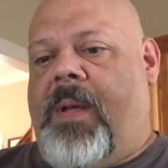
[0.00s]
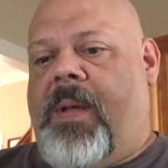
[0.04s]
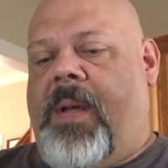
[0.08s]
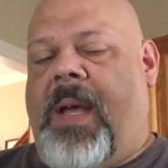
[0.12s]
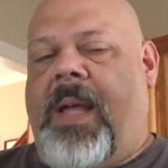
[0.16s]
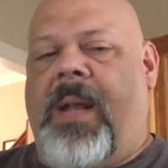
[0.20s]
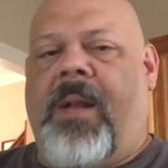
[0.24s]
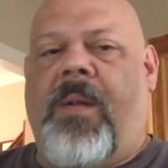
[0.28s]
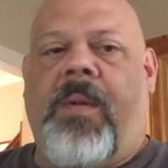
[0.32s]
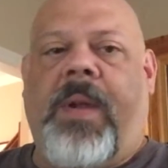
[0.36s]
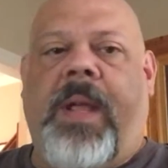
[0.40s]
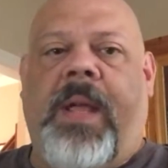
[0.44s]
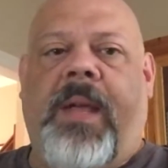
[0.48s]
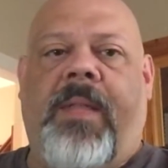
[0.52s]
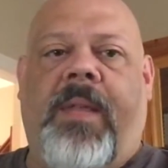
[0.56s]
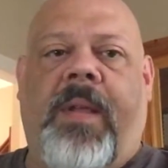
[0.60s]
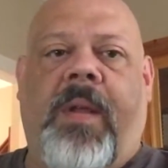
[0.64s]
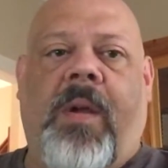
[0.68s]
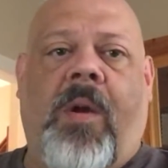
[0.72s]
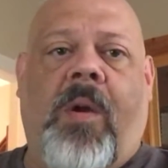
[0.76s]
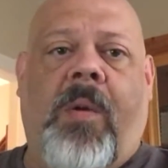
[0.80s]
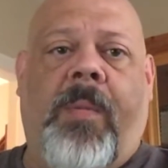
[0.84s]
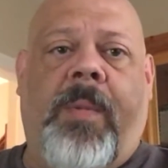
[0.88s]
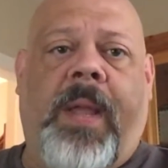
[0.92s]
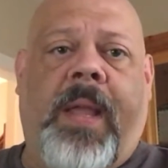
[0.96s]
I don't have the
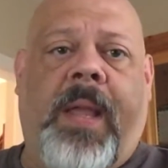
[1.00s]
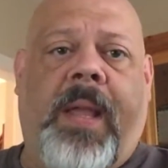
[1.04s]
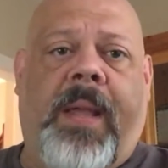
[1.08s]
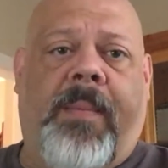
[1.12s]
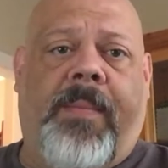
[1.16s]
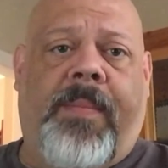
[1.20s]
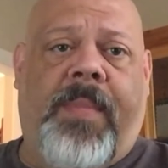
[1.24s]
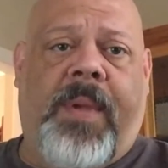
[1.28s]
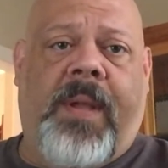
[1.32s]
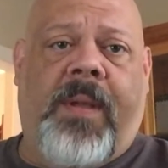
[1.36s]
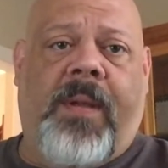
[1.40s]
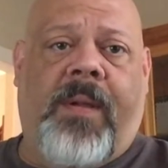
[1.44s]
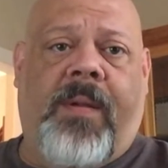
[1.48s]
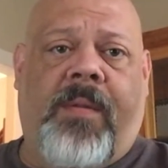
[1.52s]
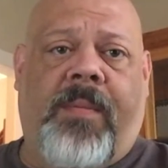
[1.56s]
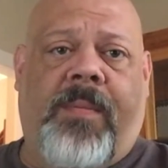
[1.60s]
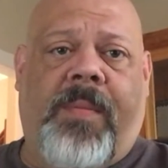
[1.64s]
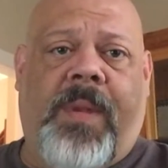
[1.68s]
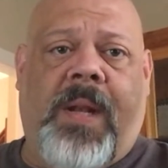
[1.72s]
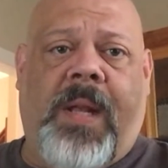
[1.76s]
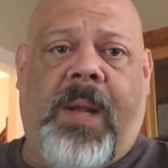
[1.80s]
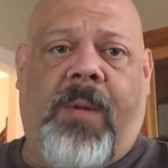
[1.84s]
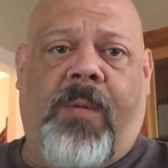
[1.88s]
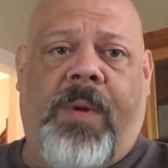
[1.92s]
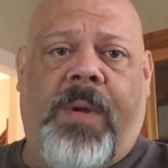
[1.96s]
RBA built, but
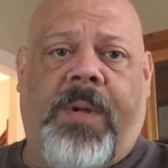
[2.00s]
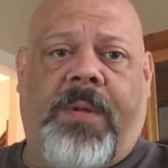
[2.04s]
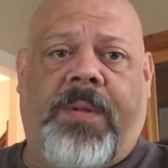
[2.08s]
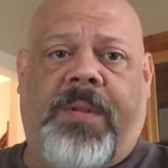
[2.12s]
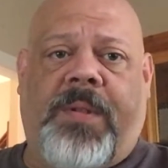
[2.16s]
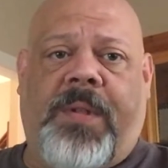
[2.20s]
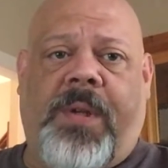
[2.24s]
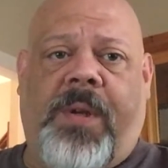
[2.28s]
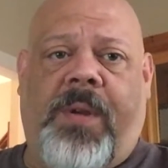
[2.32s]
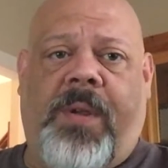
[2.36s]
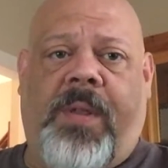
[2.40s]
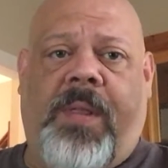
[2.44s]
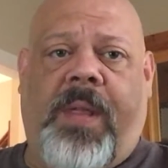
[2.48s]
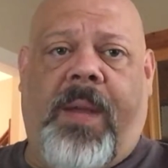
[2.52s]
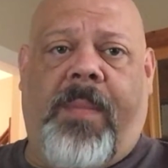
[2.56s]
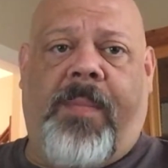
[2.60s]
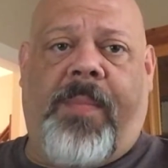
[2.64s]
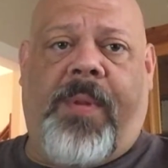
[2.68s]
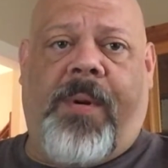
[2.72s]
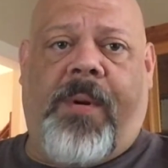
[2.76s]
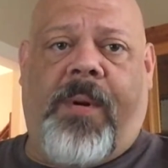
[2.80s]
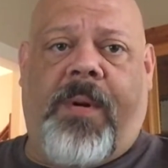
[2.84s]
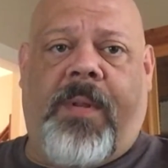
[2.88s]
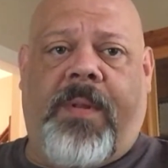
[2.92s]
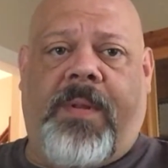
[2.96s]
I will show you that
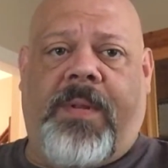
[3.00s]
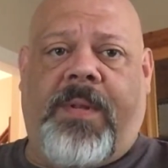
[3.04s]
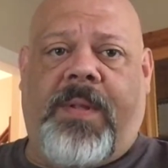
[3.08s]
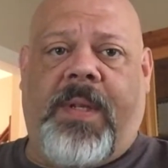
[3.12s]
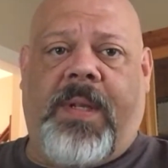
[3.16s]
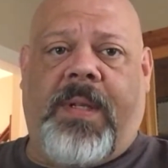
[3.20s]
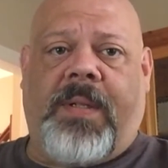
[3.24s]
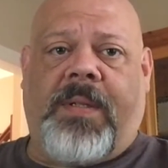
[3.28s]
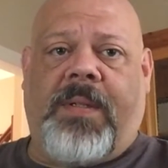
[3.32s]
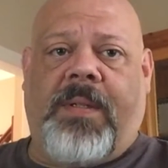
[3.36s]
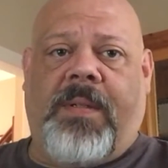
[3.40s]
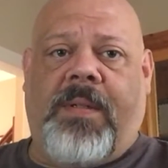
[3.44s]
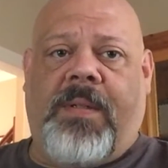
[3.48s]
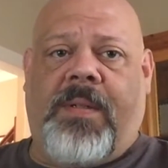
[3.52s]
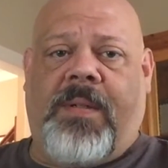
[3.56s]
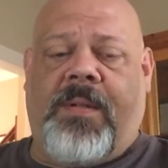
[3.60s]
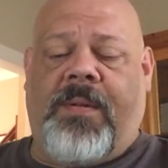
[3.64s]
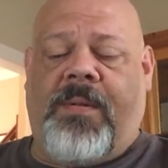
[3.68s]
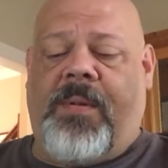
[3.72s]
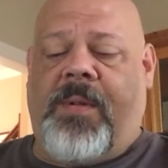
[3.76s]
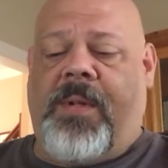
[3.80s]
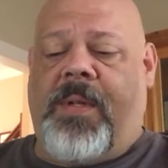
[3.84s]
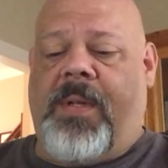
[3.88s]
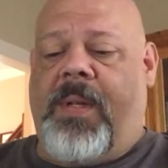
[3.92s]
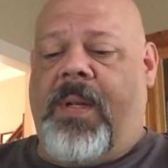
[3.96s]
part of the section
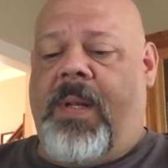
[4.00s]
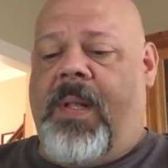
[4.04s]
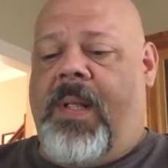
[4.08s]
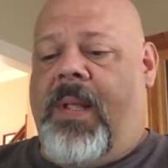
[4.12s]
to it.